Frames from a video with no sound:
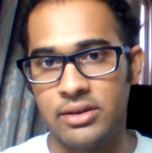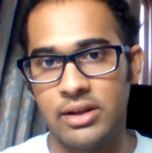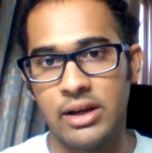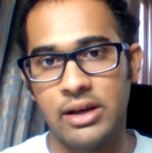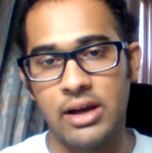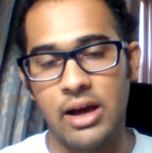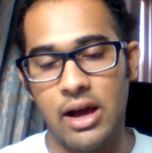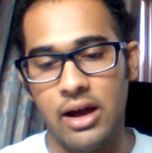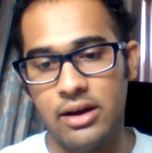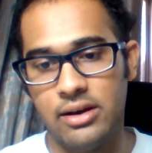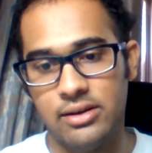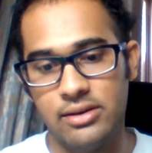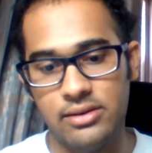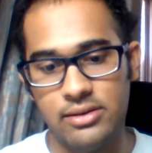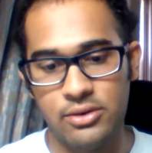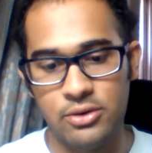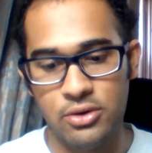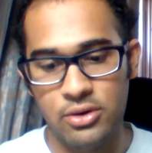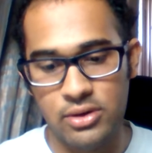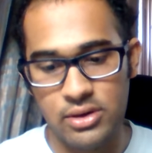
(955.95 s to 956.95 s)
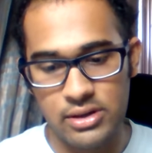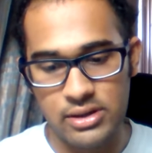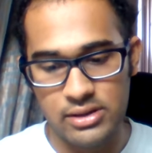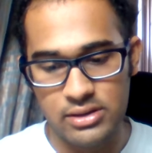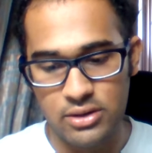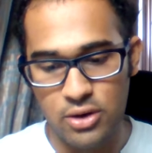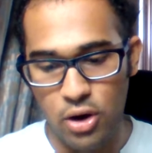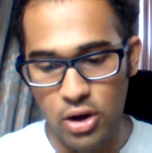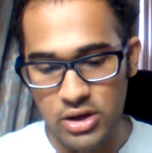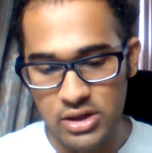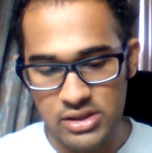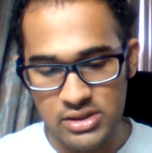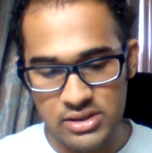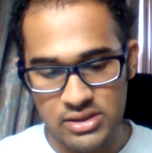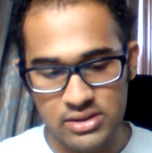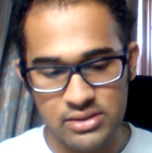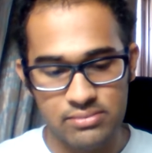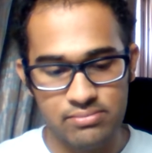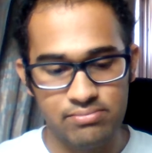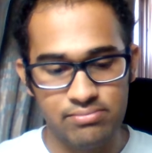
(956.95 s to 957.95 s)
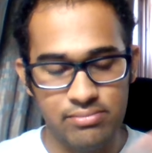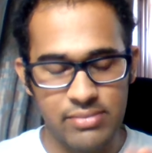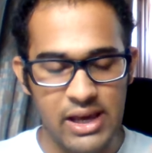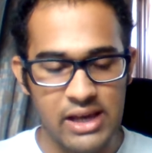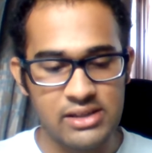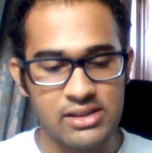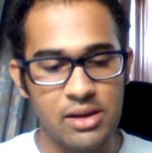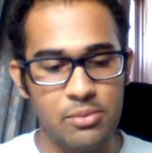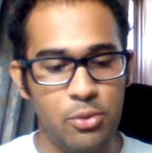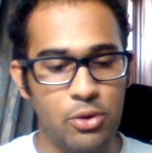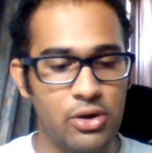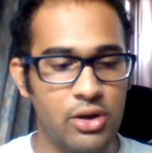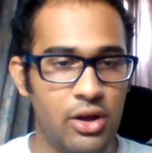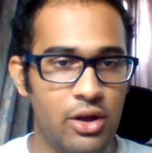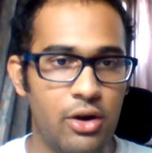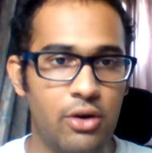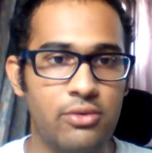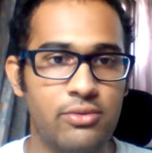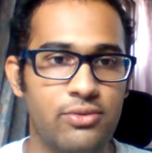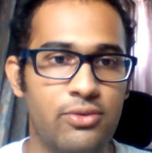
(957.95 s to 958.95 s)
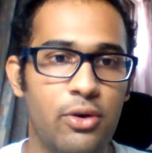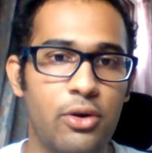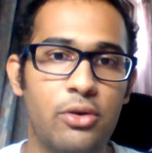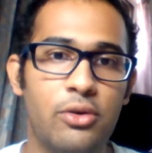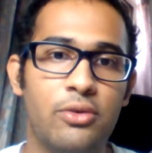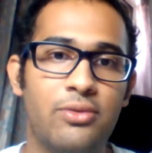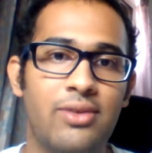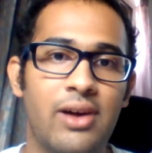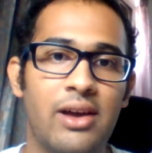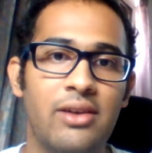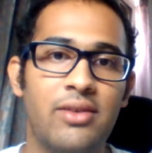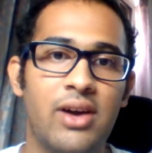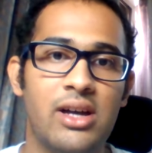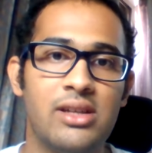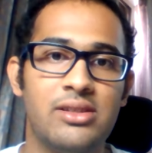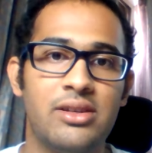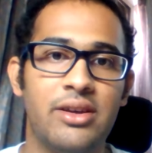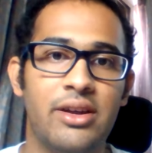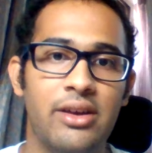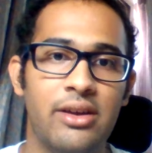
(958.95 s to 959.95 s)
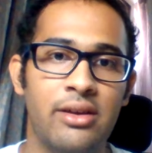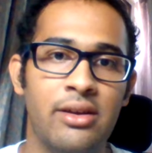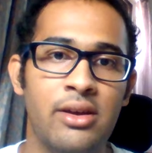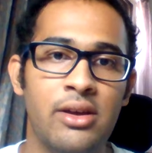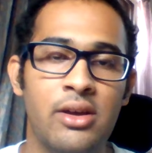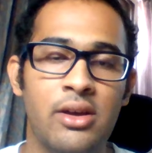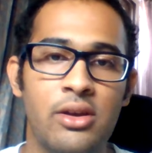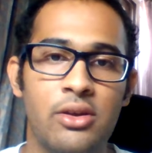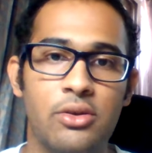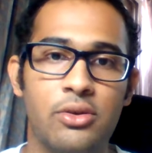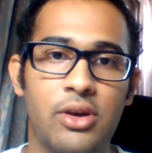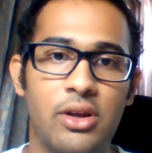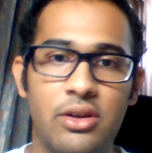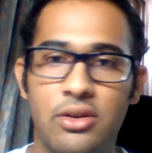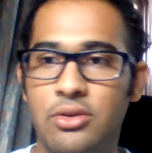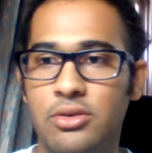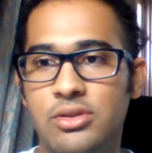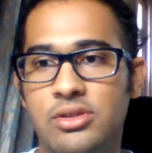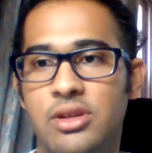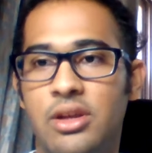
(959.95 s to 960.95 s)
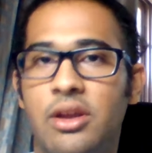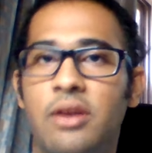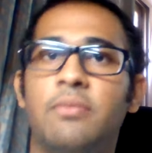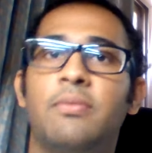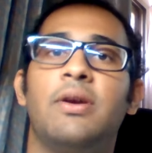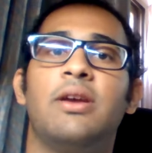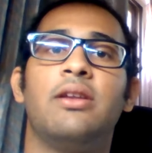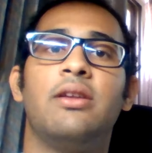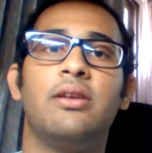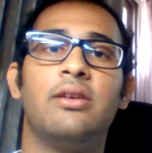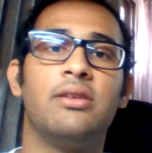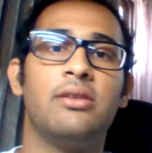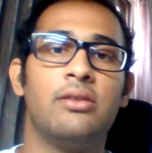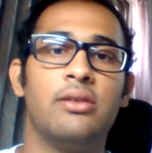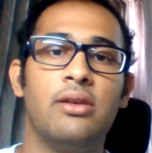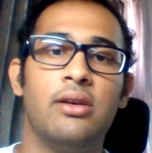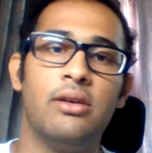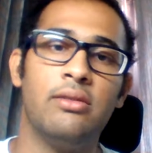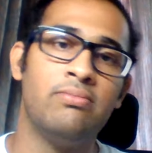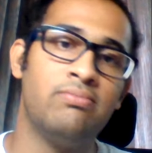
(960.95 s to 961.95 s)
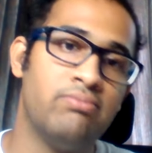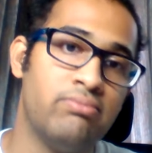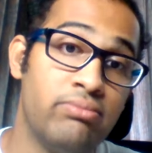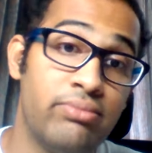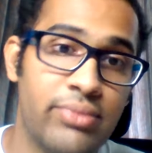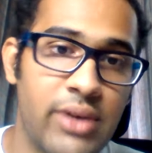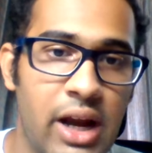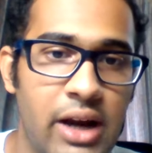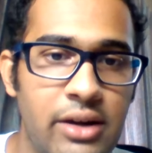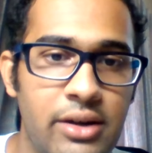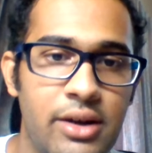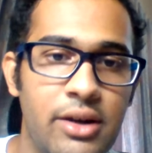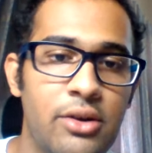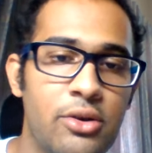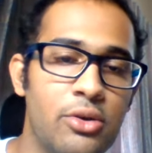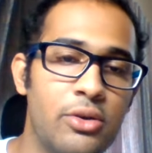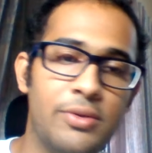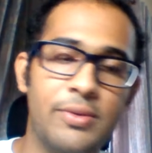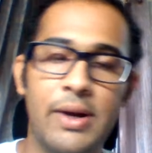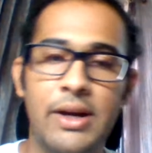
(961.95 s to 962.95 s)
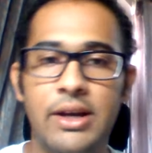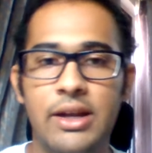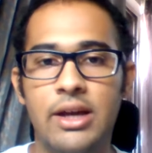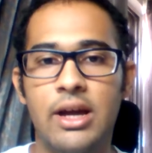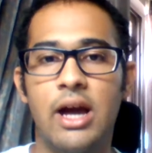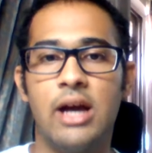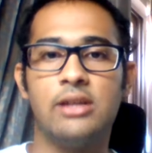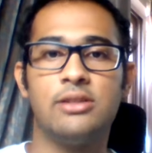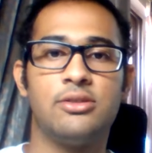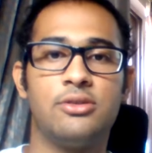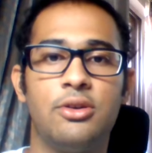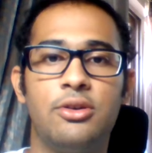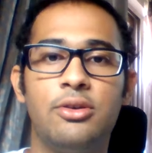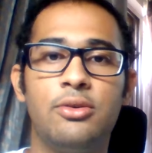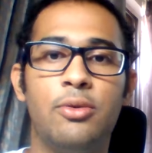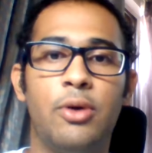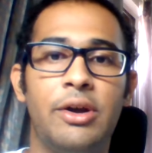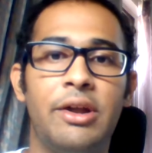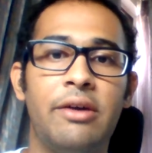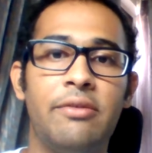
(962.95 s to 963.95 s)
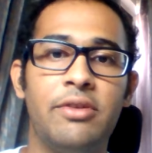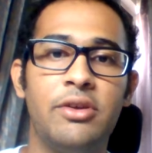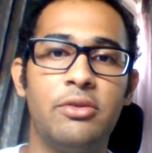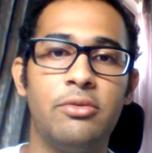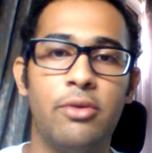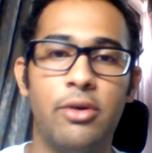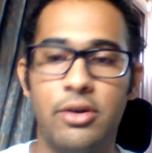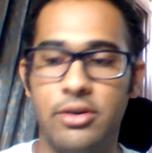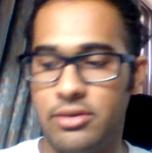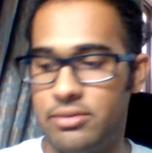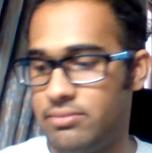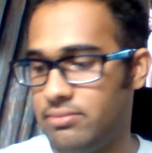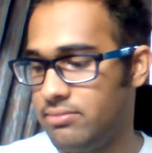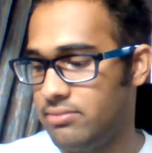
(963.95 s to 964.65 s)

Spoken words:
Like, college makes up only around 4 to 5 hours a day. You can use the remaining 19 to 20 hours to do whatever you want.